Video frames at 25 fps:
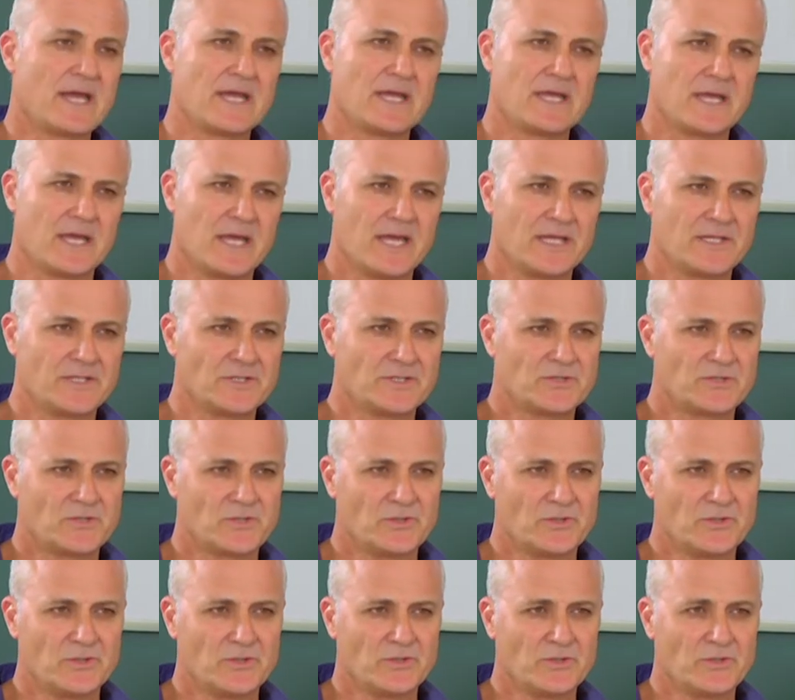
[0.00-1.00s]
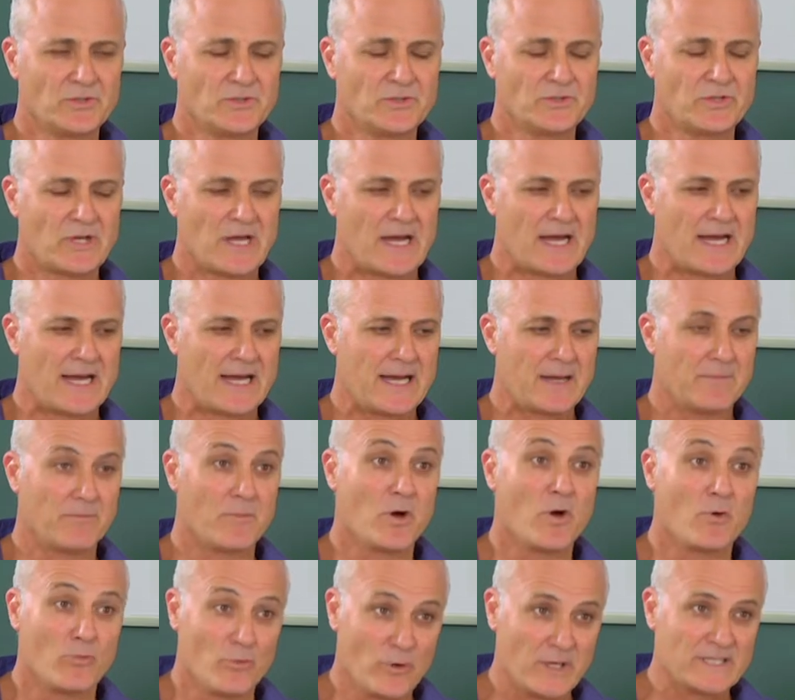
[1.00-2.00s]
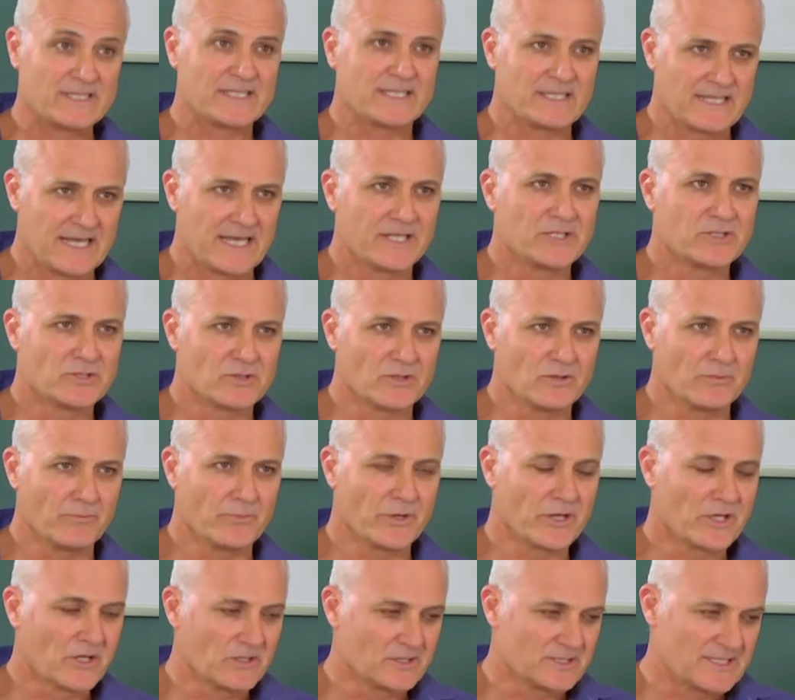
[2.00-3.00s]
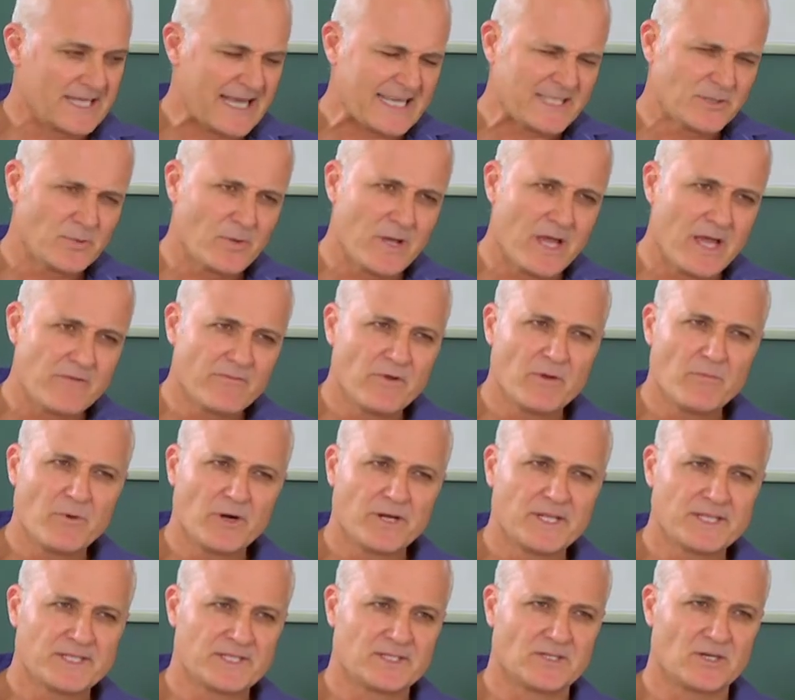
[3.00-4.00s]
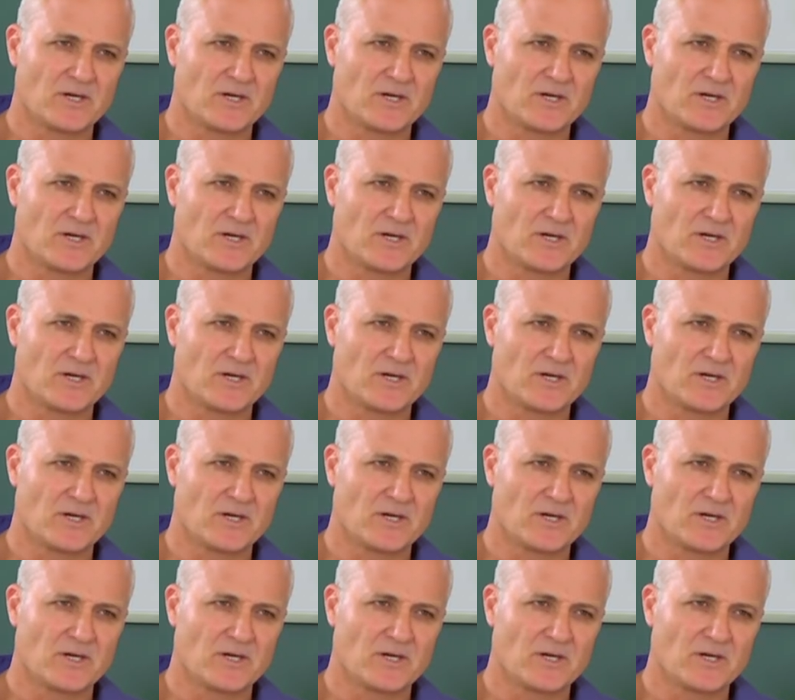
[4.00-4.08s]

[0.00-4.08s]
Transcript: going into residential, because that's where everybody